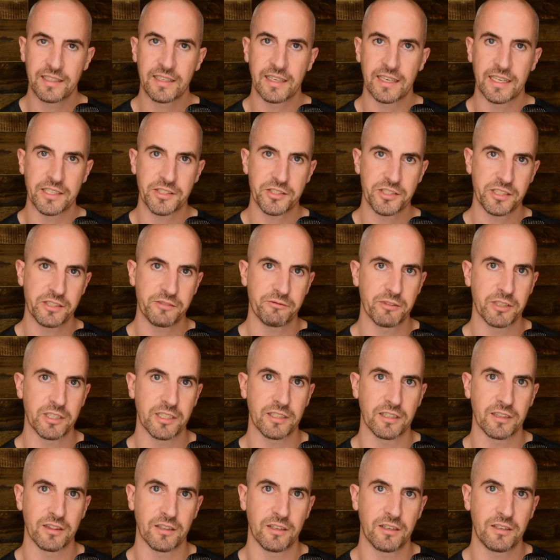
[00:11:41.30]
As she's running
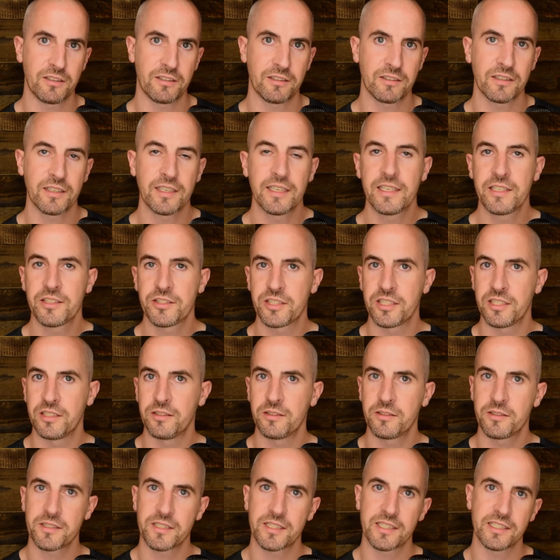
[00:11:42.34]
along, she
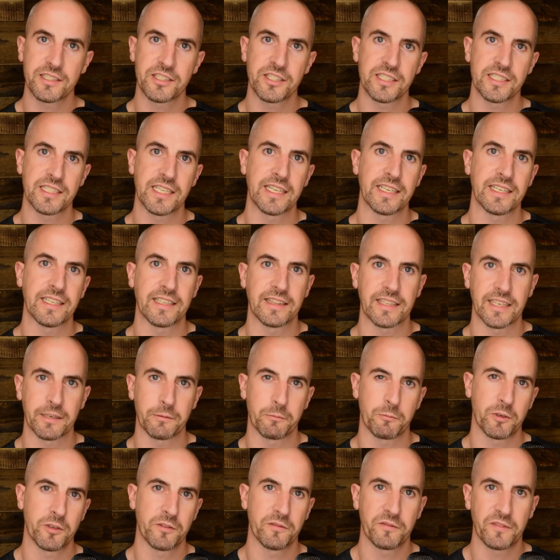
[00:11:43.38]
knows that she's hitting that
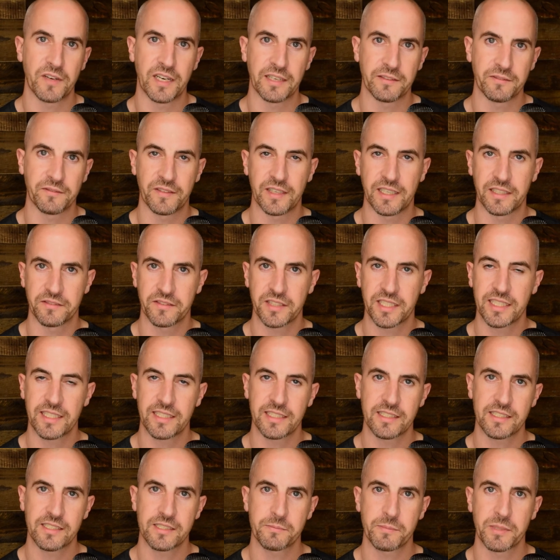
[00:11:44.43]
155
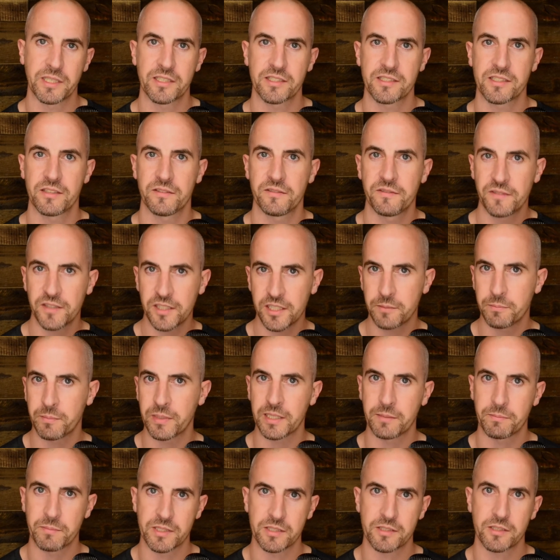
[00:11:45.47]
cadence because the funny
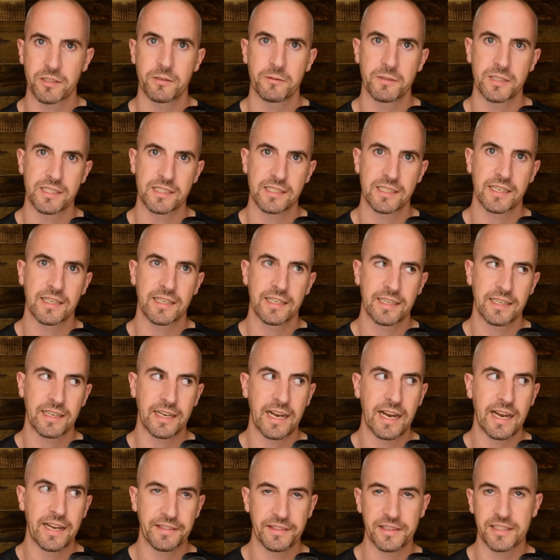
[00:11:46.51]
beep is always
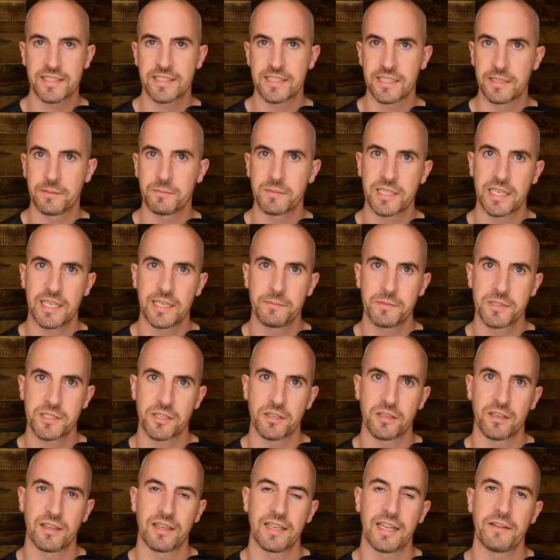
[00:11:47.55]
at the same time as
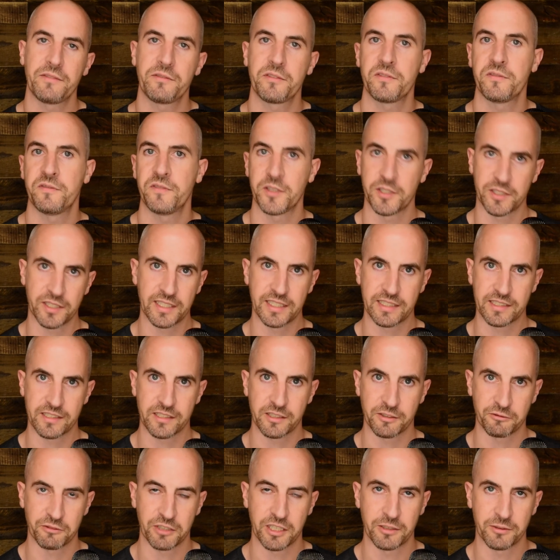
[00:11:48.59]
her left foot hits
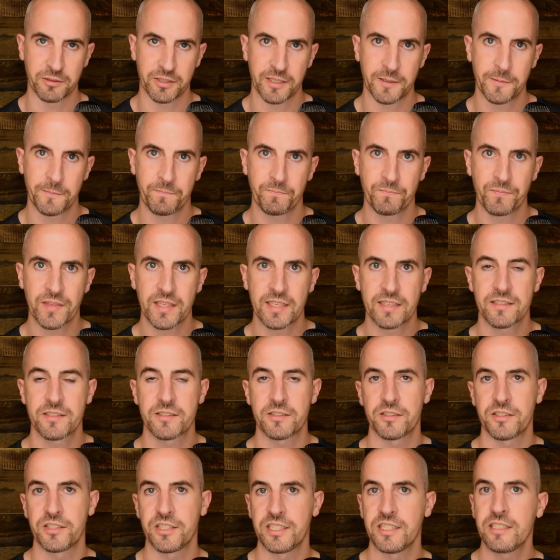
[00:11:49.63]
the ground.
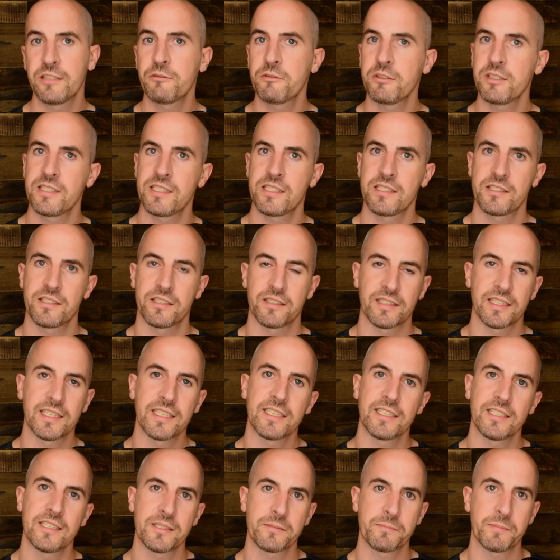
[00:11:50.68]
So she increases her
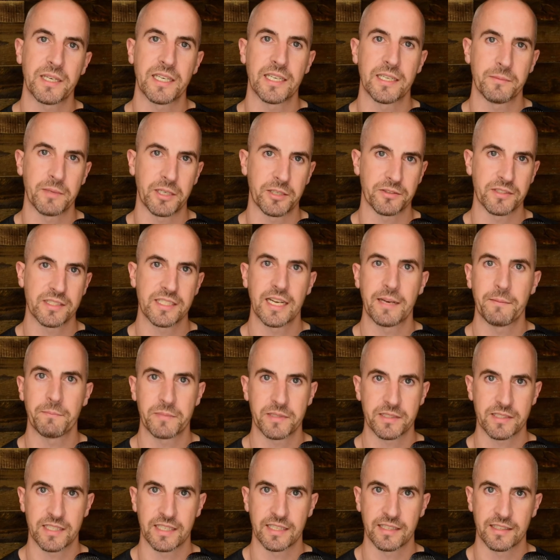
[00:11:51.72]
cadence by about
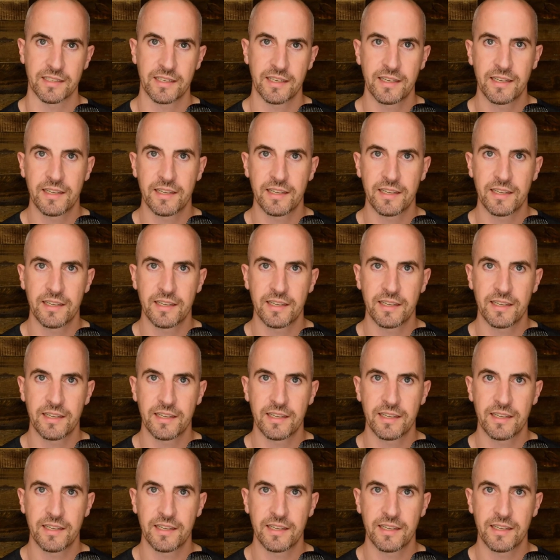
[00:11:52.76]
10%.